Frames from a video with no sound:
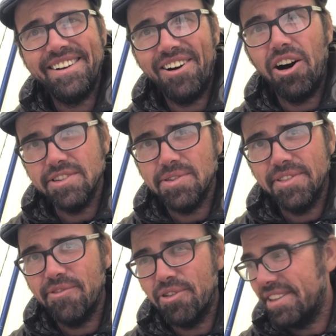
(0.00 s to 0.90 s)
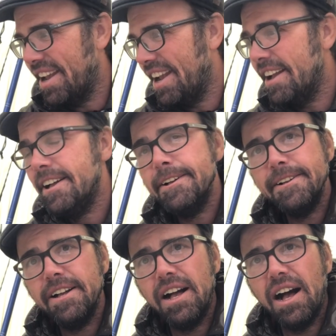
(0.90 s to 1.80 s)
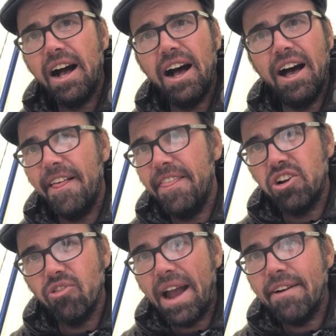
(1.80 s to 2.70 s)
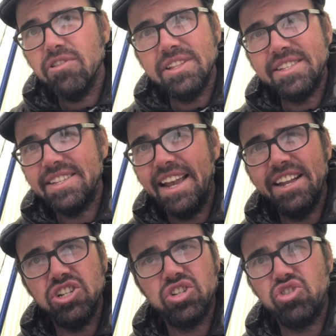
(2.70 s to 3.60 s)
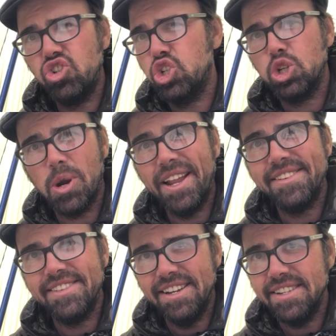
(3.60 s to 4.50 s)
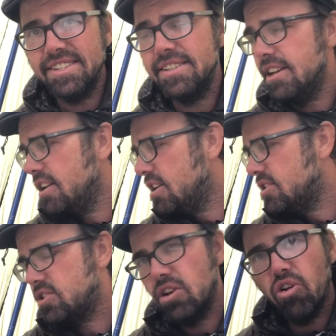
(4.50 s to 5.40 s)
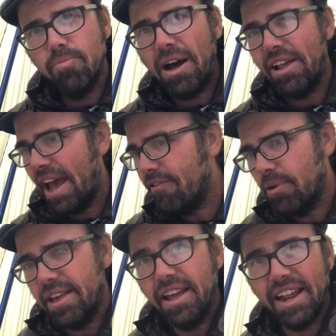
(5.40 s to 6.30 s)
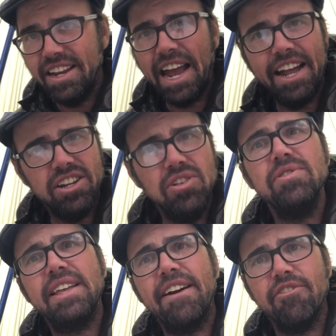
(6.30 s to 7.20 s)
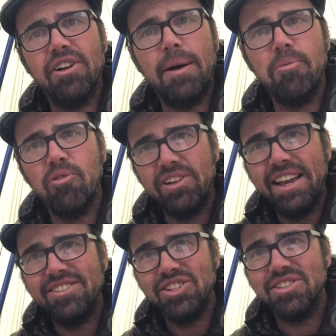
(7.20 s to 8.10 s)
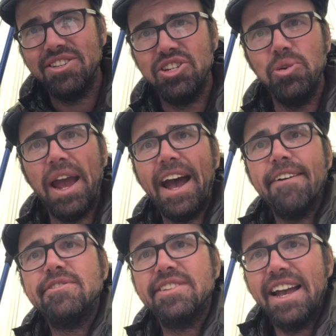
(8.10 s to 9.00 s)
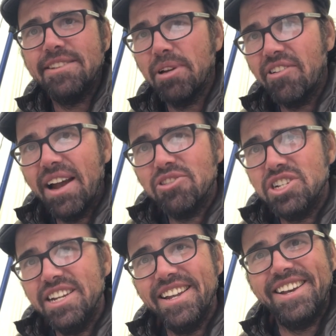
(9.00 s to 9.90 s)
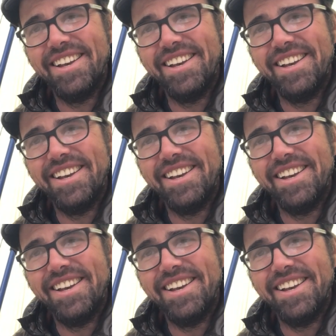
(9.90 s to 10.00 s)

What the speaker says: also on the 4th day. The gravel and sand just shreds this. So about halfway, and I had to use that for a couple more days, just the 2 halves as my ground sheet.